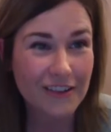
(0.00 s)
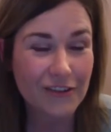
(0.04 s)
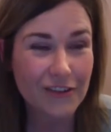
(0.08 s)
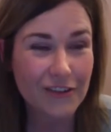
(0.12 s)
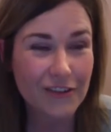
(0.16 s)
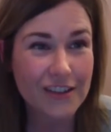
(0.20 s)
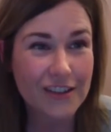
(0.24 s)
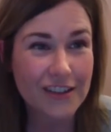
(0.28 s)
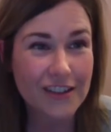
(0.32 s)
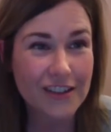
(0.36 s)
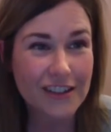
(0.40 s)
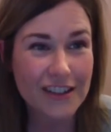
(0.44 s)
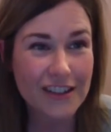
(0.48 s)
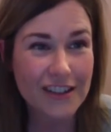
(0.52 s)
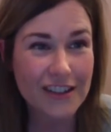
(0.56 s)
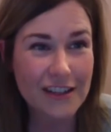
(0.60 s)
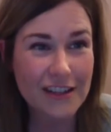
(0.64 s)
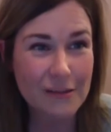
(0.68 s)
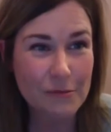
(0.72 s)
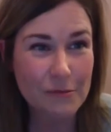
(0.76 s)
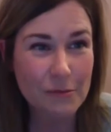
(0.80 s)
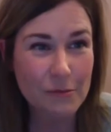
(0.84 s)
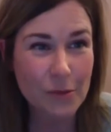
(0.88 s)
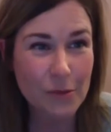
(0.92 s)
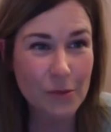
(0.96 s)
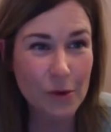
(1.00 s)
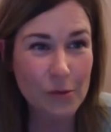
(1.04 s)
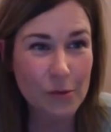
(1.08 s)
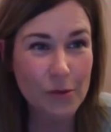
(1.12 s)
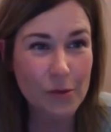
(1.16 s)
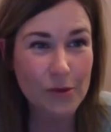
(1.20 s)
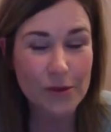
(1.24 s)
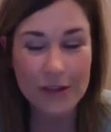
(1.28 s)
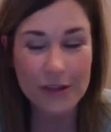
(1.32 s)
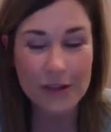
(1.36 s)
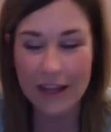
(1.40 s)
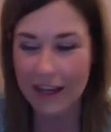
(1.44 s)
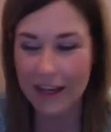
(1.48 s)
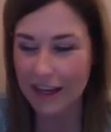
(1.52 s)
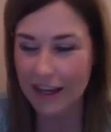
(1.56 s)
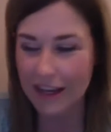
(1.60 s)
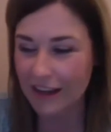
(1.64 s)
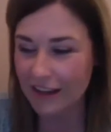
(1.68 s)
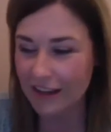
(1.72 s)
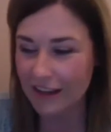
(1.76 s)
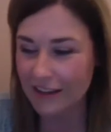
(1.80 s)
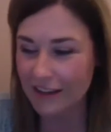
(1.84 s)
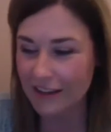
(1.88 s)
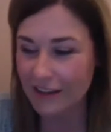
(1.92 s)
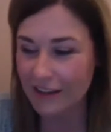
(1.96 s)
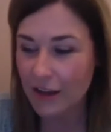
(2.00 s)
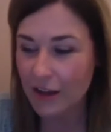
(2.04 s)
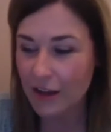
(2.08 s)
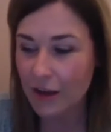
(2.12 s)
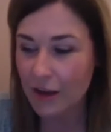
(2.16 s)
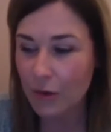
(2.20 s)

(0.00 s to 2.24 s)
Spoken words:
physically mobile. And